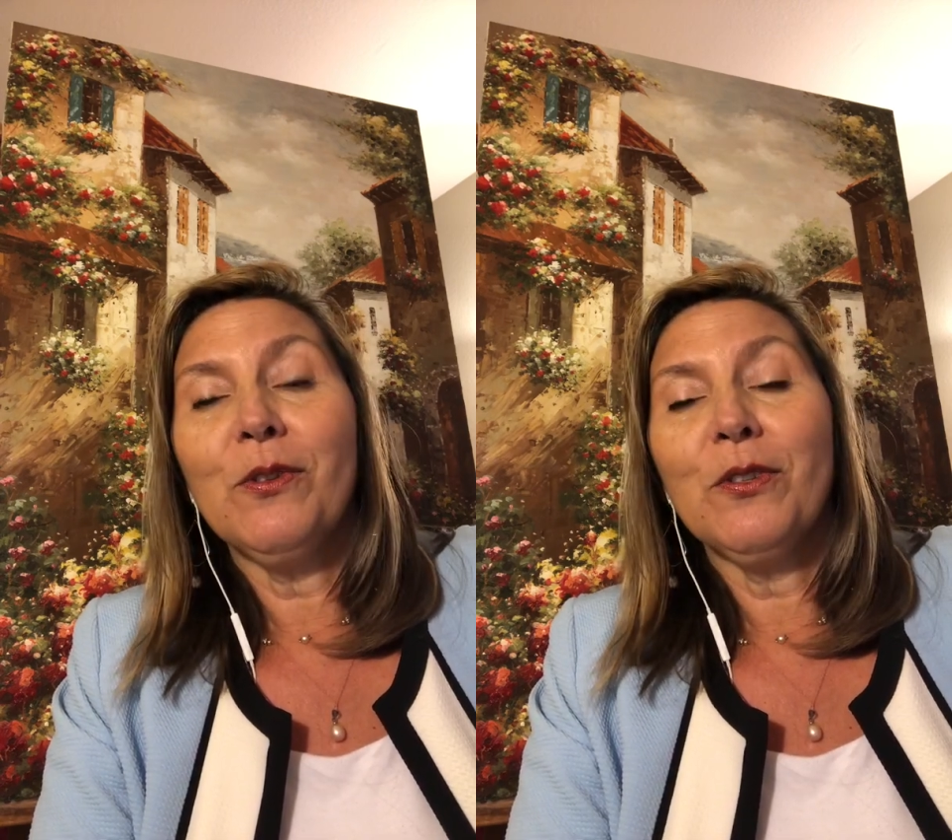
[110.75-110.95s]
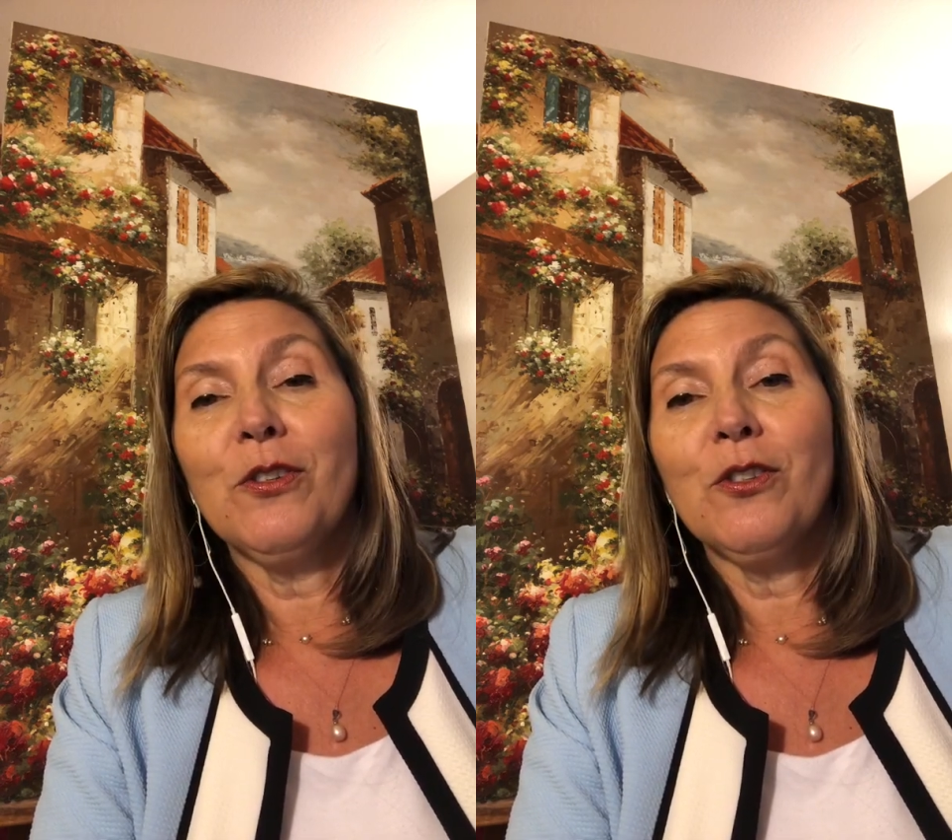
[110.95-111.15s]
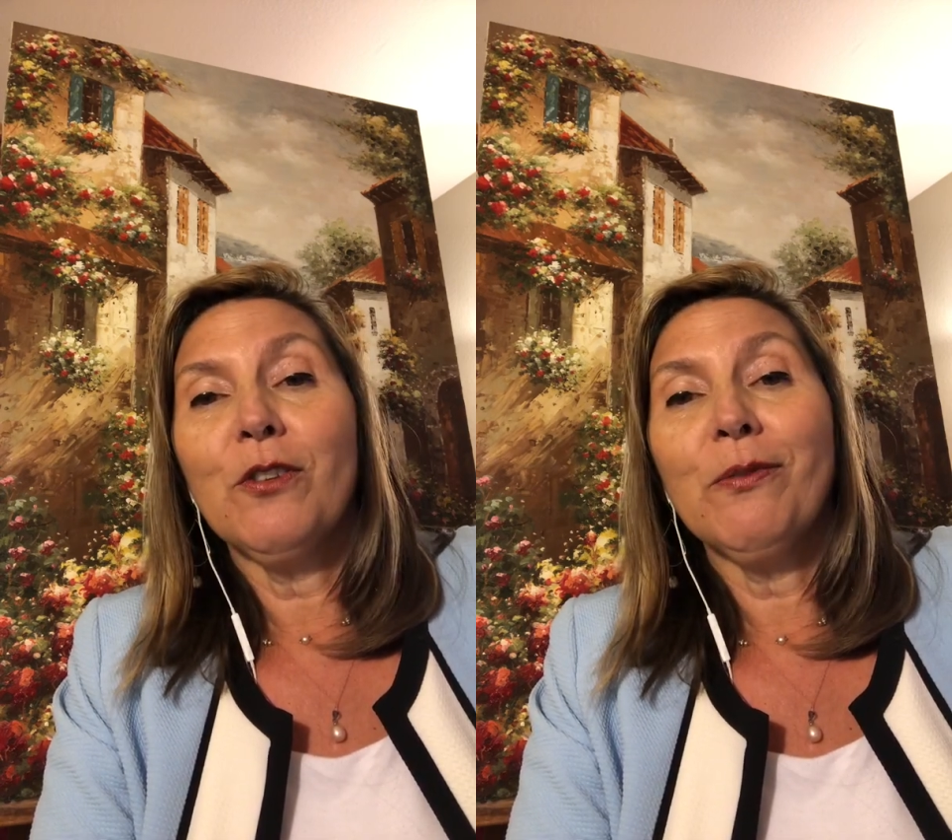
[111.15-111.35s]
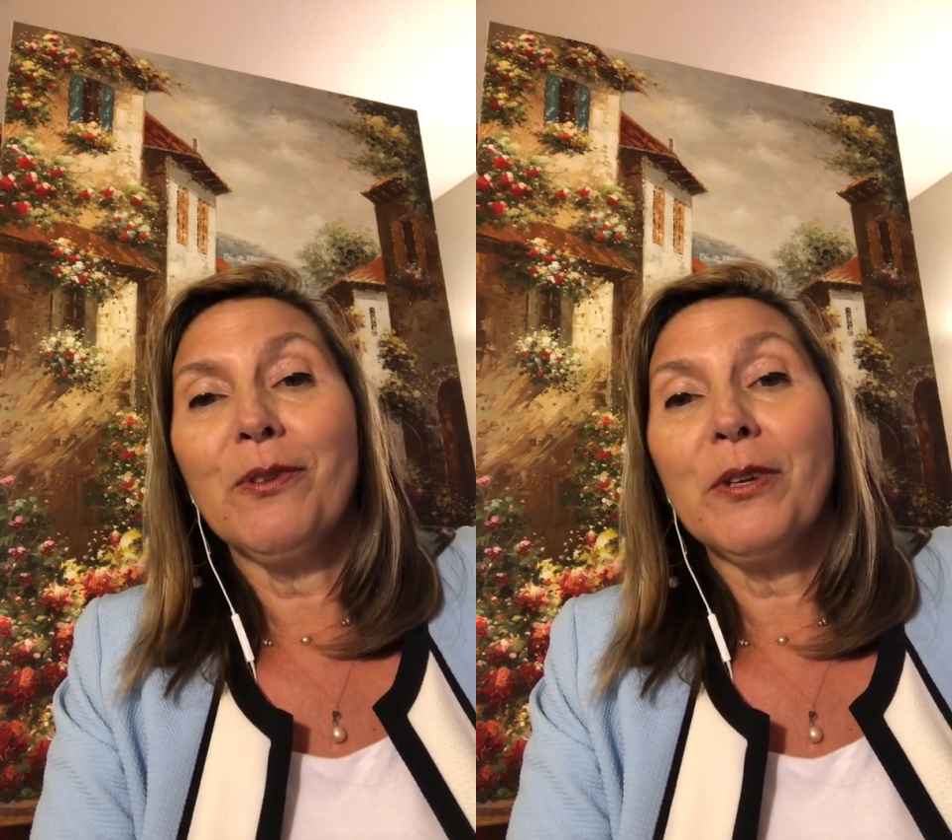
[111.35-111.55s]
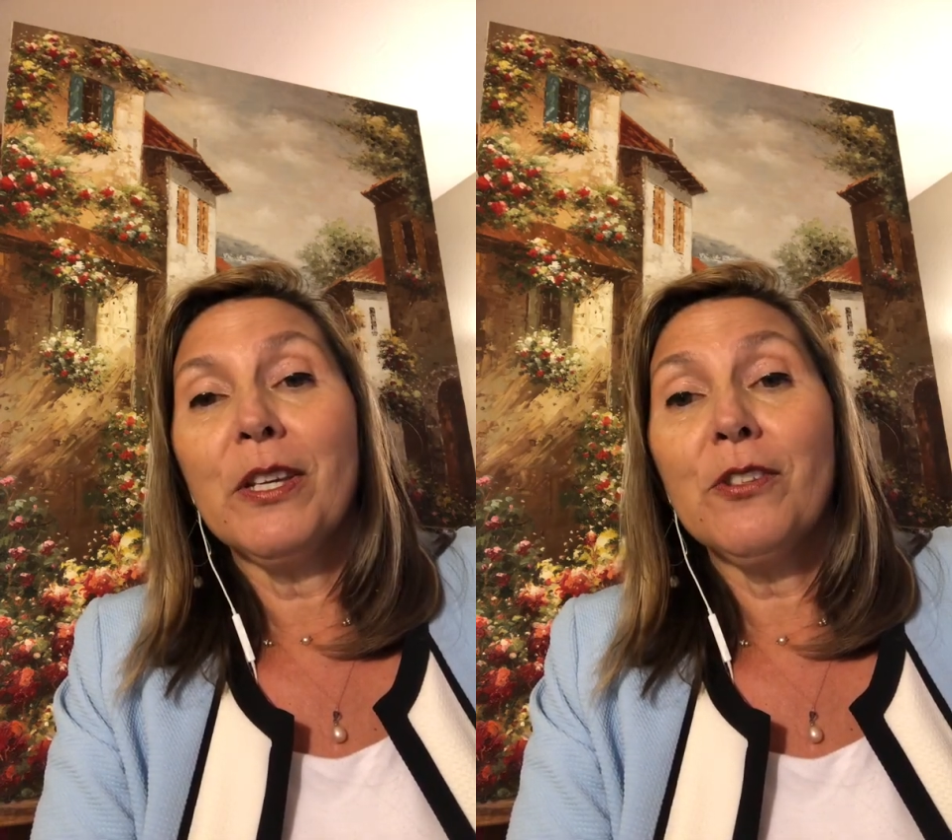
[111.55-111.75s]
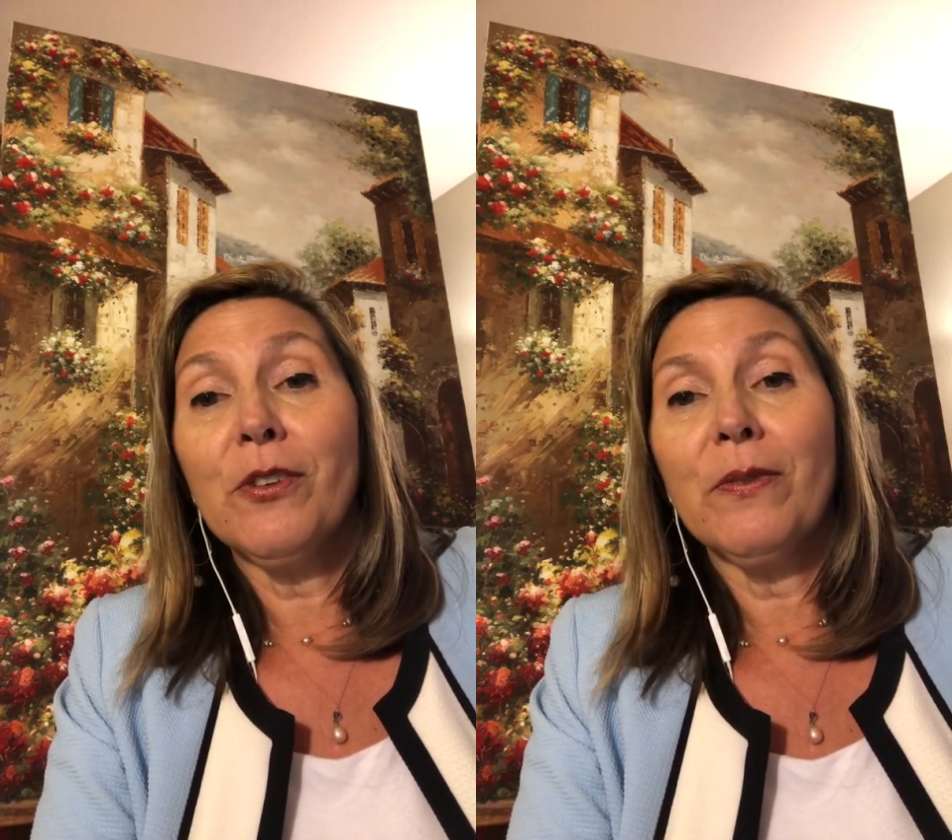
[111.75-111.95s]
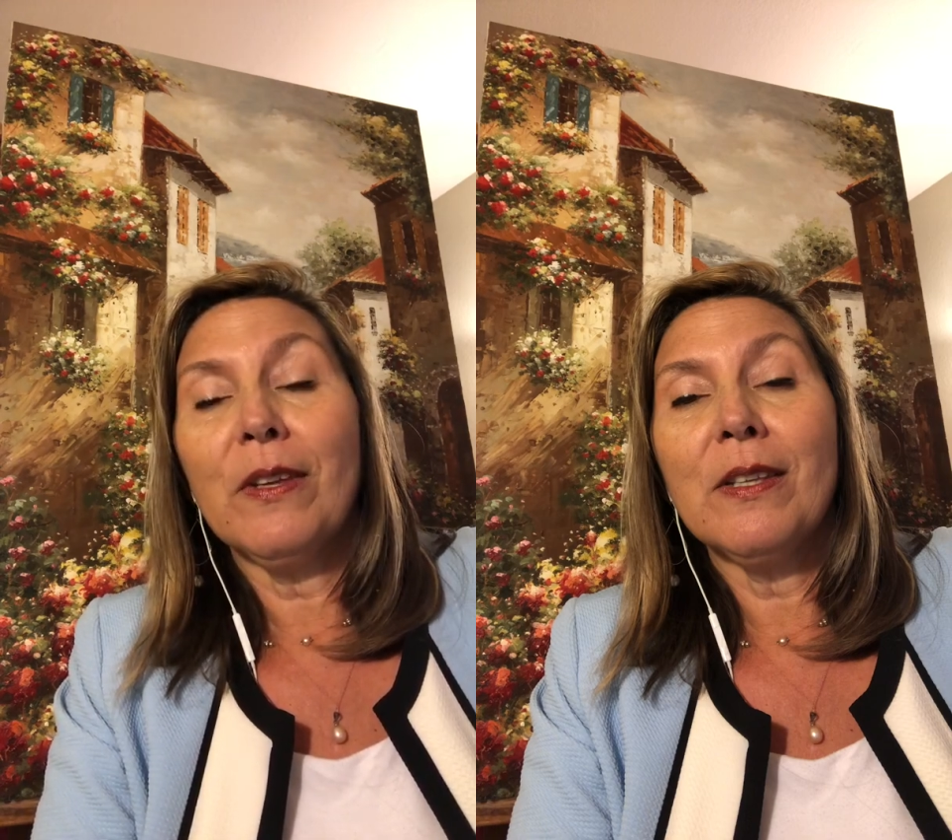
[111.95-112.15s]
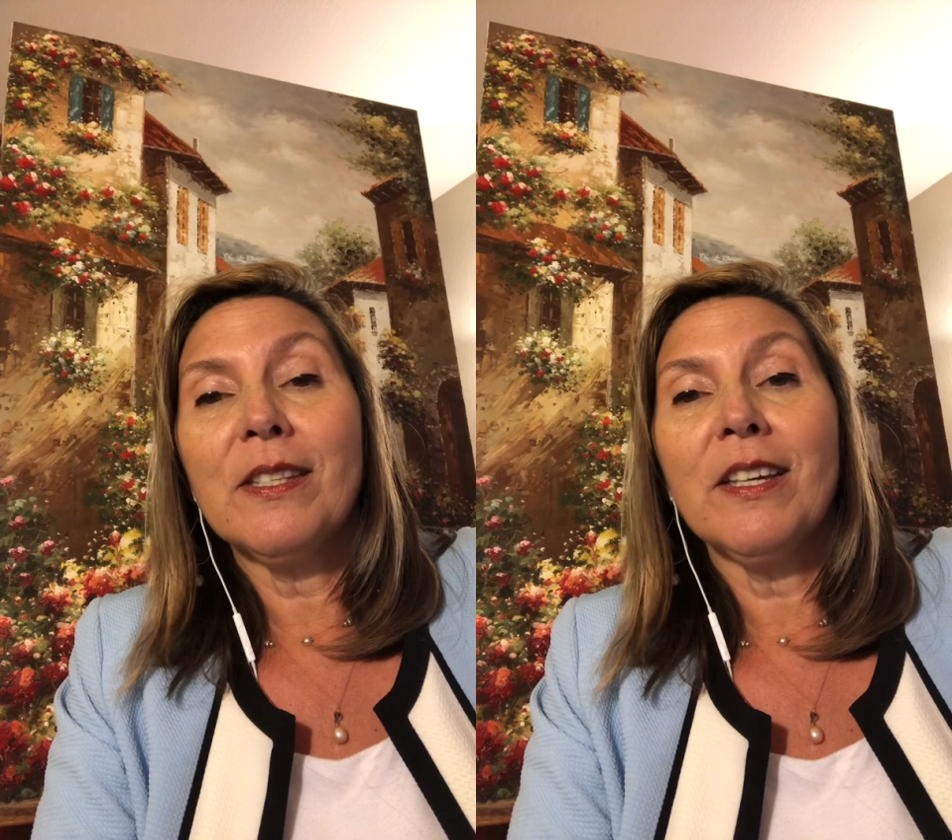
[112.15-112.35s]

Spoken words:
YouTube for each of these